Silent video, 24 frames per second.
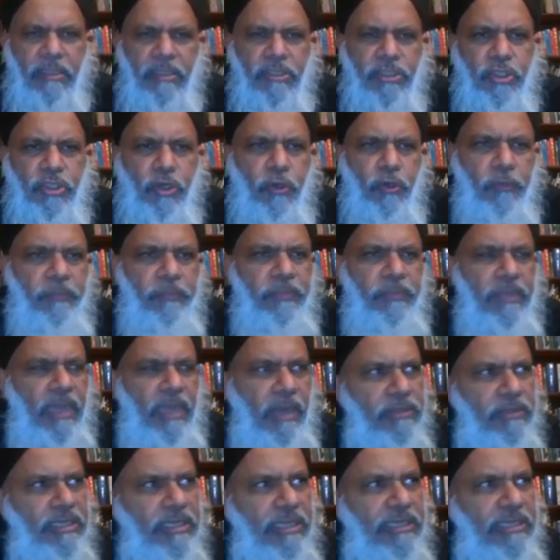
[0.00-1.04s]
So
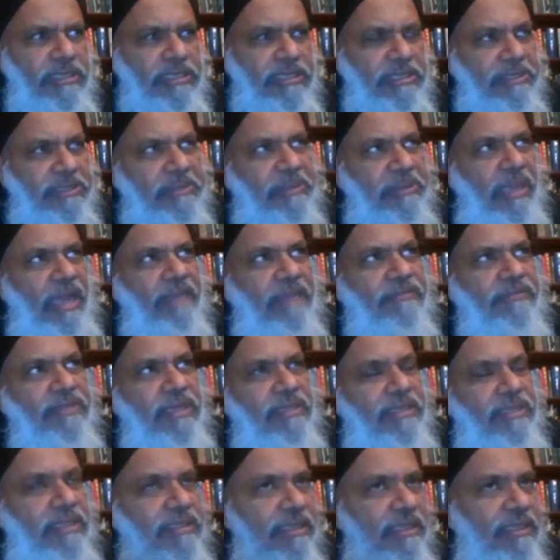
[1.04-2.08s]
now there is, I've
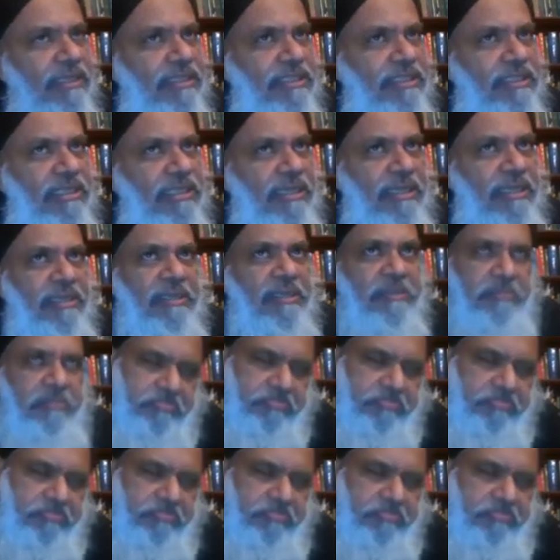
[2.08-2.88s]
said that there's the